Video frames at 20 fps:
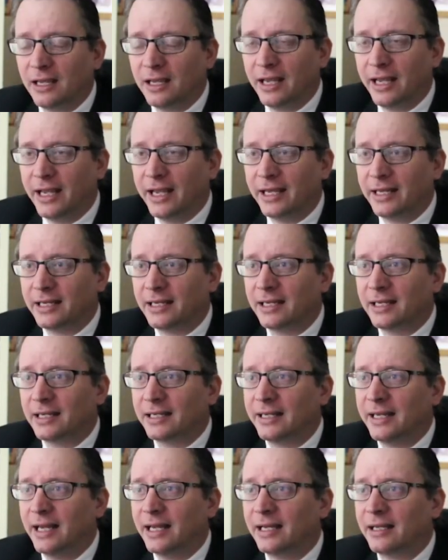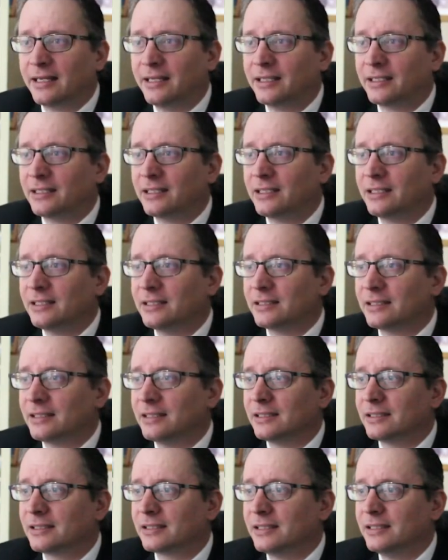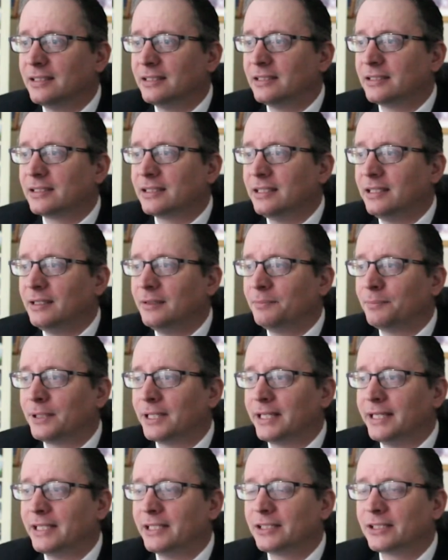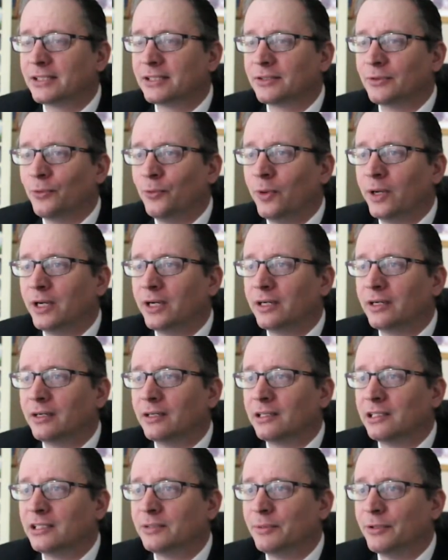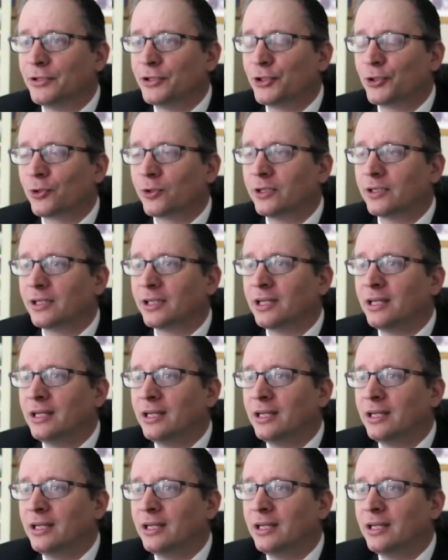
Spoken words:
And yeah, here it is. This is the place where Elizabeth Short